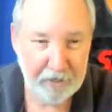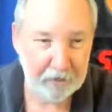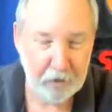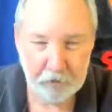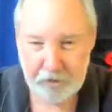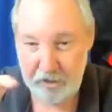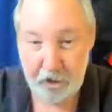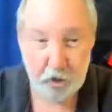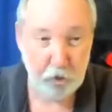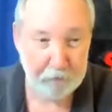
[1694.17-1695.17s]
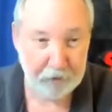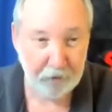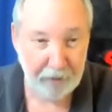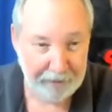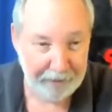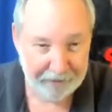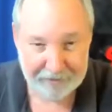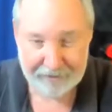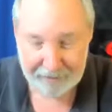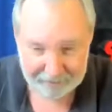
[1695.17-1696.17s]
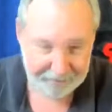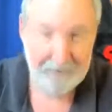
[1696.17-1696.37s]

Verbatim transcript: I'll go to the descriptor on there that says